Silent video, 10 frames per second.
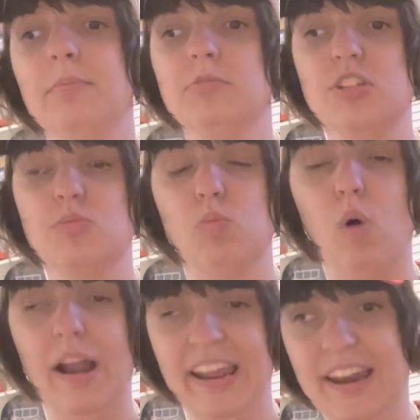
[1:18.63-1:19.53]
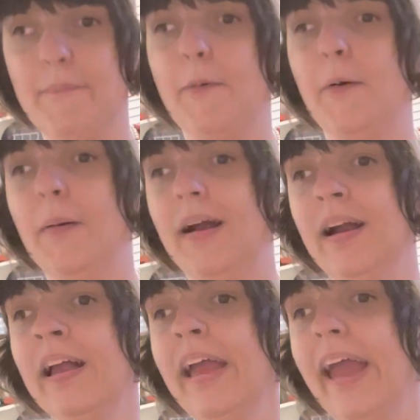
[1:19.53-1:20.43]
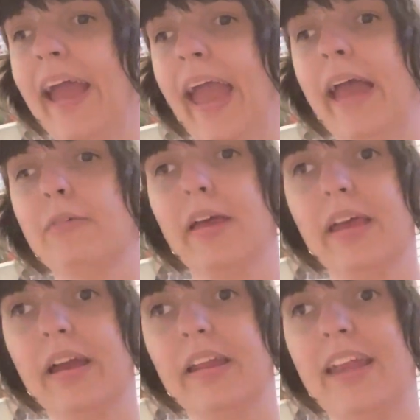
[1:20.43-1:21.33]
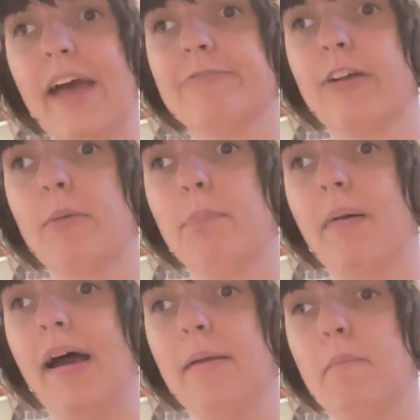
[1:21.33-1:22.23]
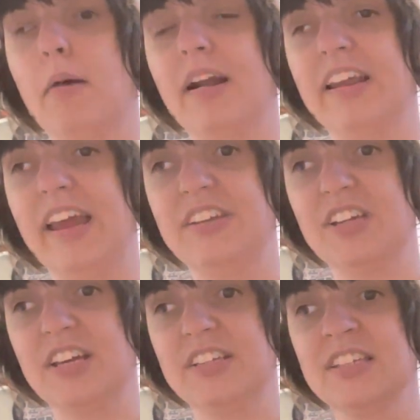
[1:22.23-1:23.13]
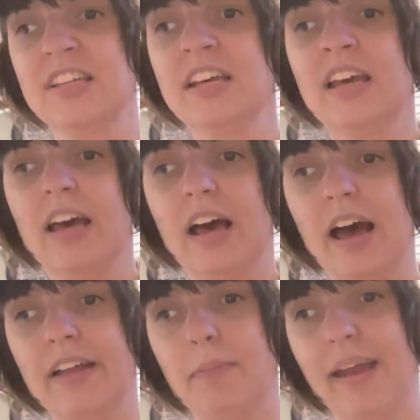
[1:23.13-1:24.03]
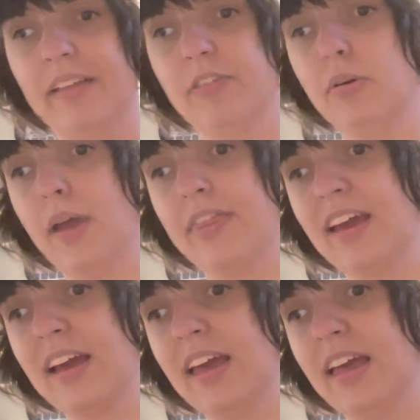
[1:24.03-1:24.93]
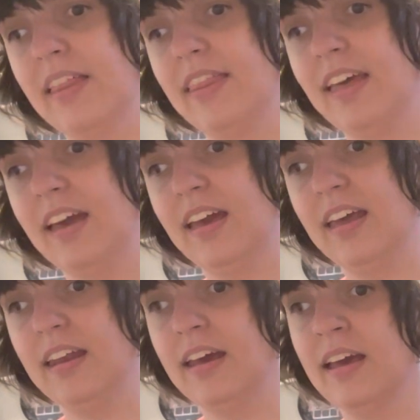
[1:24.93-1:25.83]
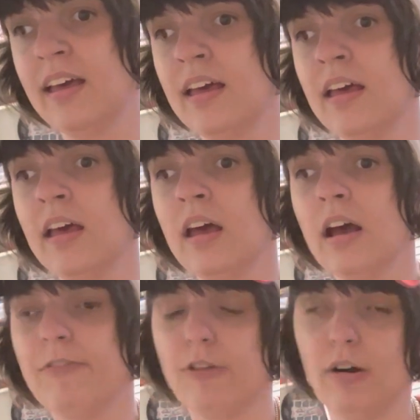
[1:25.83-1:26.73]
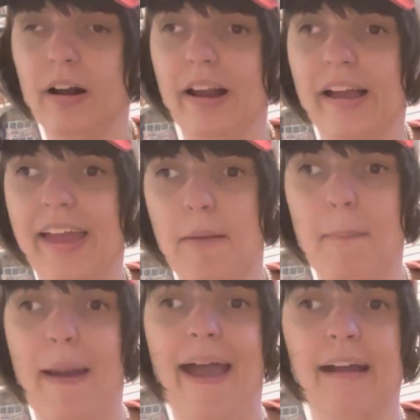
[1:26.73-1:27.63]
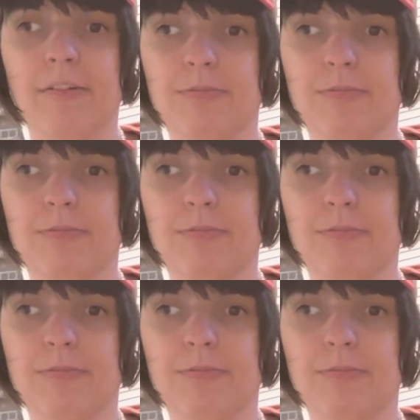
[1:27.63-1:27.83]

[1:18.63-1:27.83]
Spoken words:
Just wanted it more. And really good net front by Marty Natchez to make it 2-0. And then Florida came back.